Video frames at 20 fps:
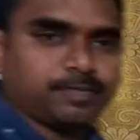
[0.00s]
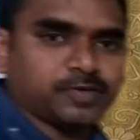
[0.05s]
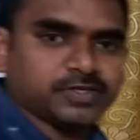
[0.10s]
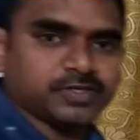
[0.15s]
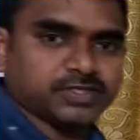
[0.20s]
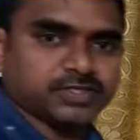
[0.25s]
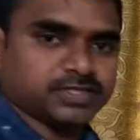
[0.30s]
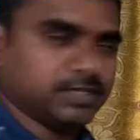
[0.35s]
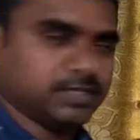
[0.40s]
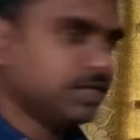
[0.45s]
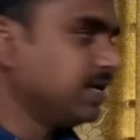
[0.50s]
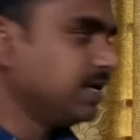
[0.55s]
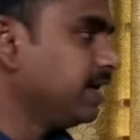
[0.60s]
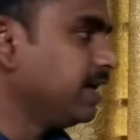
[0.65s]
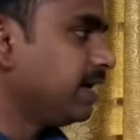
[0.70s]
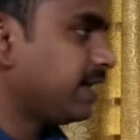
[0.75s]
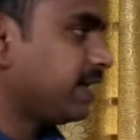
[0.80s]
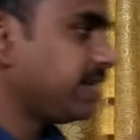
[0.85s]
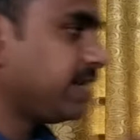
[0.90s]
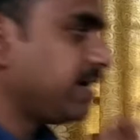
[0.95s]
position.
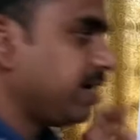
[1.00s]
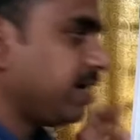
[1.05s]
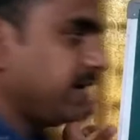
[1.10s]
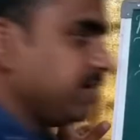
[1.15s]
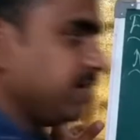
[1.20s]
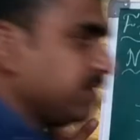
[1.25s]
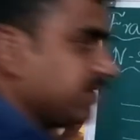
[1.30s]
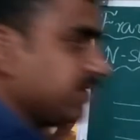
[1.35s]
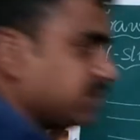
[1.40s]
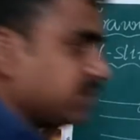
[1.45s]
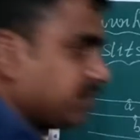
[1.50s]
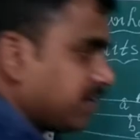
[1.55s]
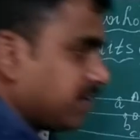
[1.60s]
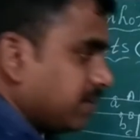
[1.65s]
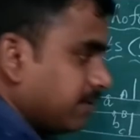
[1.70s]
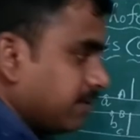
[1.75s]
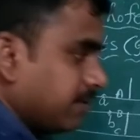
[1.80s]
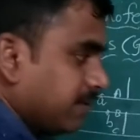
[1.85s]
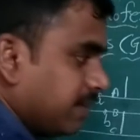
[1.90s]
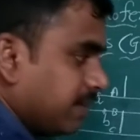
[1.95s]
Regarding that
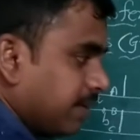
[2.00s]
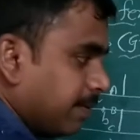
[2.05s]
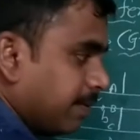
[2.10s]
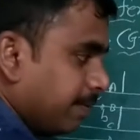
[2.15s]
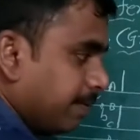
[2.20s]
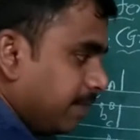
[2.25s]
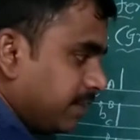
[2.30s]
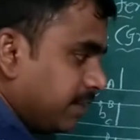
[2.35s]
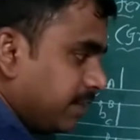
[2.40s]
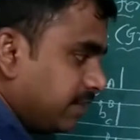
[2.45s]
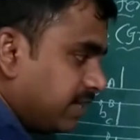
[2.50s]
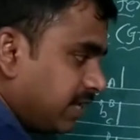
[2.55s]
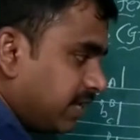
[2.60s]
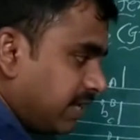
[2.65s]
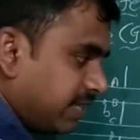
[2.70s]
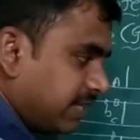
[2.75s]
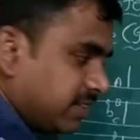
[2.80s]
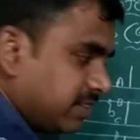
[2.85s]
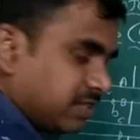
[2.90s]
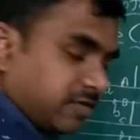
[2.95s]
one, in the
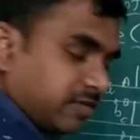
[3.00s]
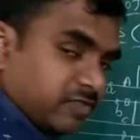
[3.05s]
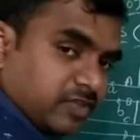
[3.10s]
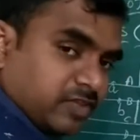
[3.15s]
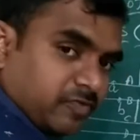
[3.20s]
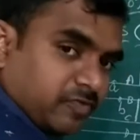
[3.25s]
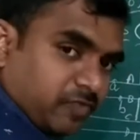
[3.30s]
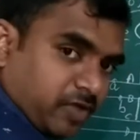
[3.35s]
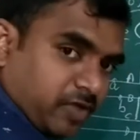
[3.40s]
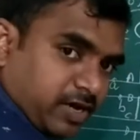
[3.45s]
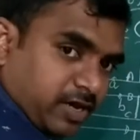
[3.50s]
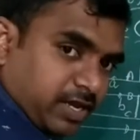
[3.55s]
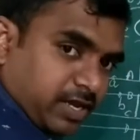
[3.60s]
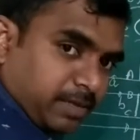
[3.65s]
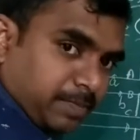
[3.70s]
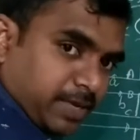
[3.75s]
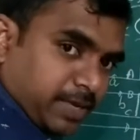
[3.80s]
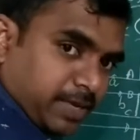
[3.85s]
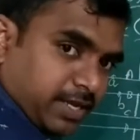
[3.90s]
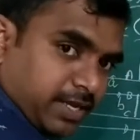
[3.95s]
length of the focal
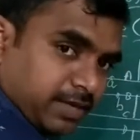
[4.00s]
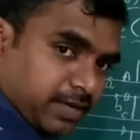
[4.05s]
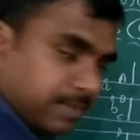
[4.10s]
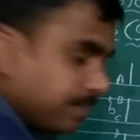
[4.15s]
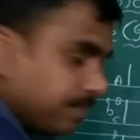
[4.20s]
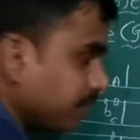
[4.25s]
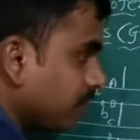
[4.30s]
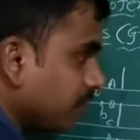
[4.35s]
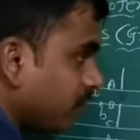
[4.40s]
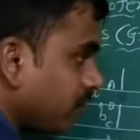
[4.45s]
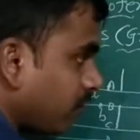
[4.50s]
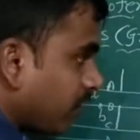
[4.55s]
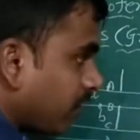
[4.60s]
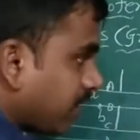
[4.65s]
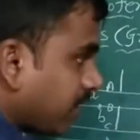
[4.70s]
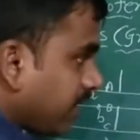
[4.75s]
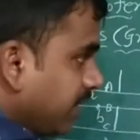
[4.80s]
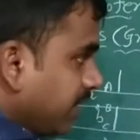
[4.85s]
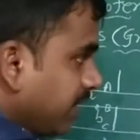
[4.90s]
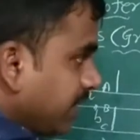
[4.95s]
plane,
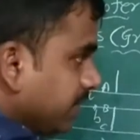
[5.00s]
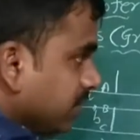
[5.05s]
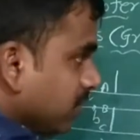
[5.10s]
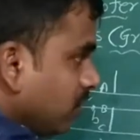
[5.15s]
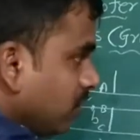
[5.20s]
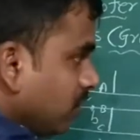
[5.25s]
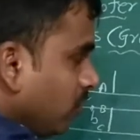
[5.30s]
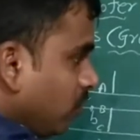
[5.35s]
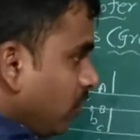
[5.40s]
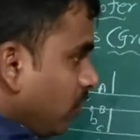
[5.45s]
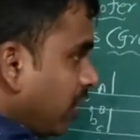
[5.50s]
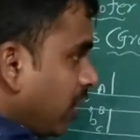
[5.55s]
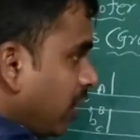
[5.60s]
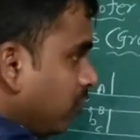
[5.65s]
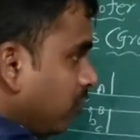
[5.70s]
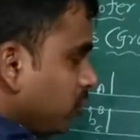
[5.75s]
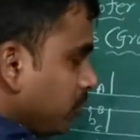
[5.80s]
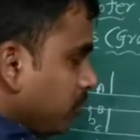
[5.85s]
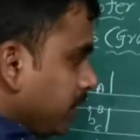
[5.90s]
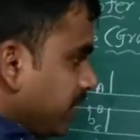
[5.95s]
focal length, we
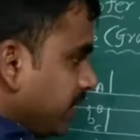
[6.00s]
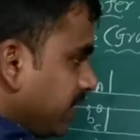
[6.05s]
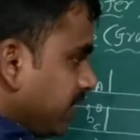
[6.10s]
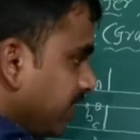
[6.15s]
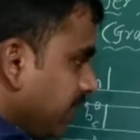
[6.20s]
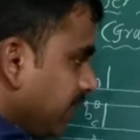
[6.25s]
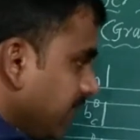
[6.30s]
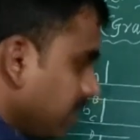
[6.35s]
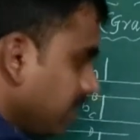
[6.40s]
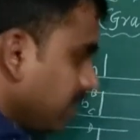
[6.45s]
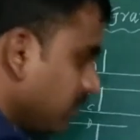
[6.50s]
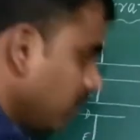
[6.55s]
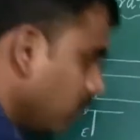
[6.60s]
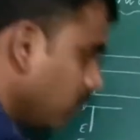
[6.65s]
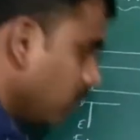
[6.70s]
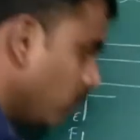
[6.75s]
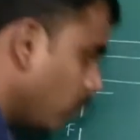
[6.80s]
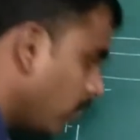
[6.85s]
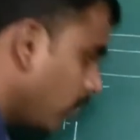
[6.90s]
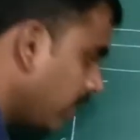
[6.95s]
have to be take
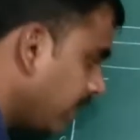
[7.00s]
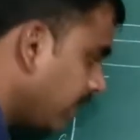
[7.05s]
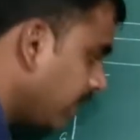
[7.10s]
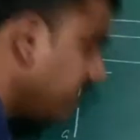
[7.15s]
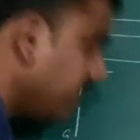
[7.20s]
one